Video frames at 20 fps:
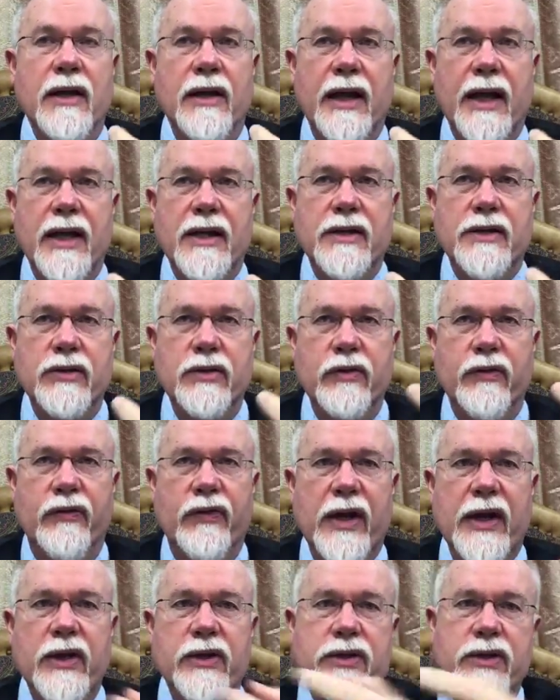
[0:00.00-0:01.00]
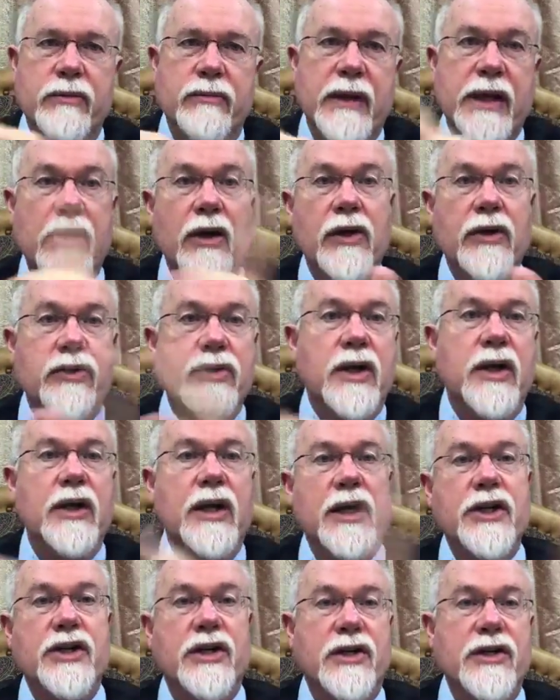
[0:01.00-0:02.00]
that to fail to make all those
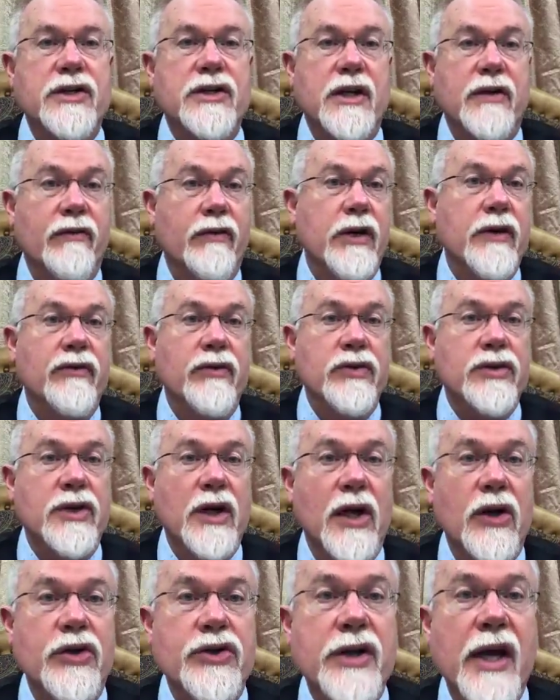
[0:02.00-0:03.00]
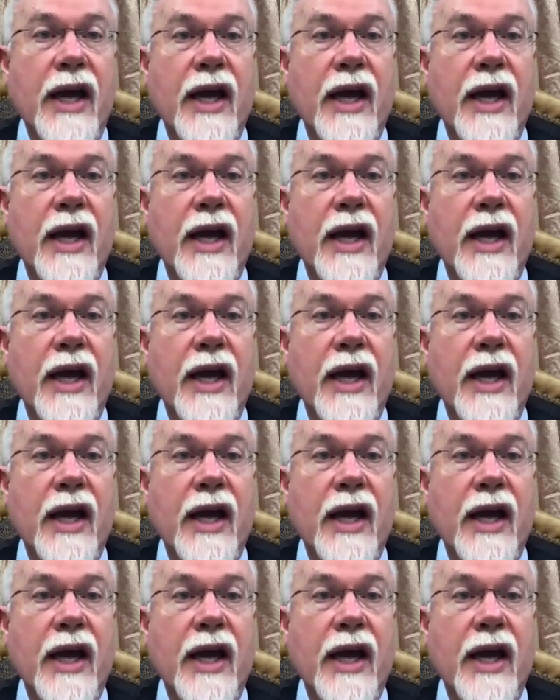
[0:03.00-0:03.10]
connections, and very few scholars